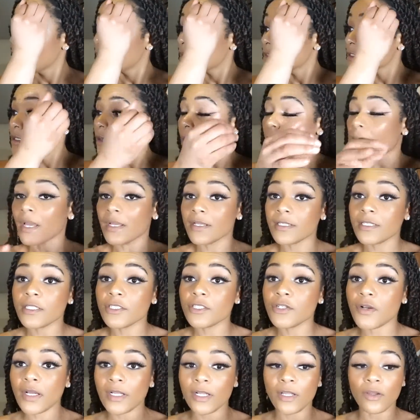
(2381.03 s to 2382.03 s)
So I'm actually
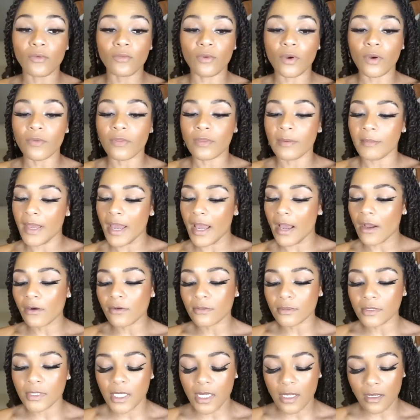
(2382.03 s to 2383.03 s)
trying to grow them
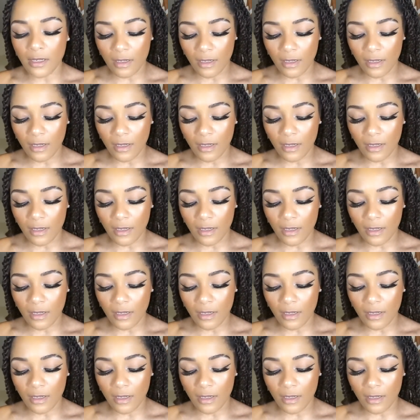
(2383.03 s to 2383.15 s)
out.